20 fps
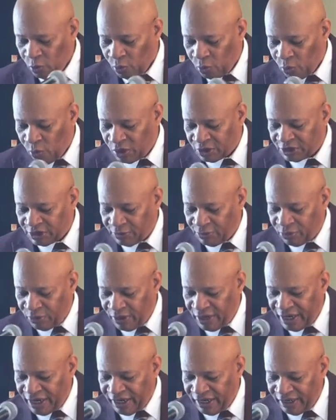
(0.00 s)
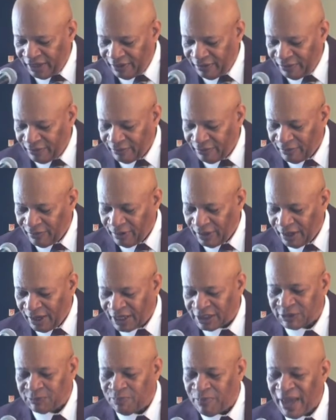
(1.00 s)
was to bring
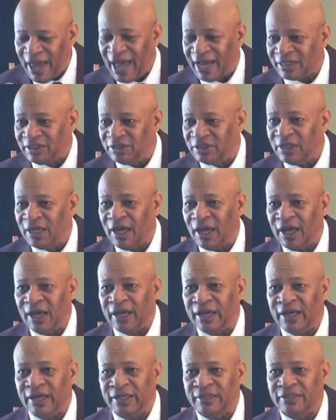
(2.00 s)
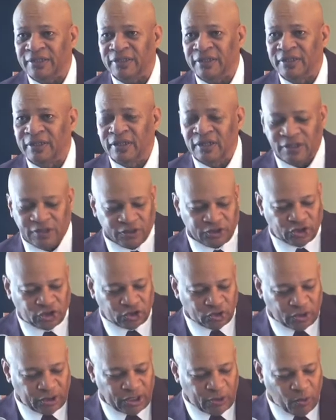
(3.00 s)
us back to God
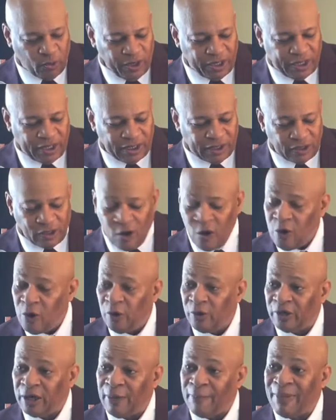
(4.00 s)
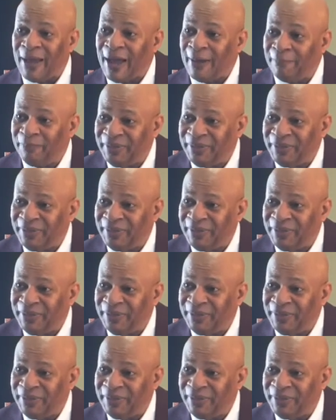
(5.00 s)
so that we can learn about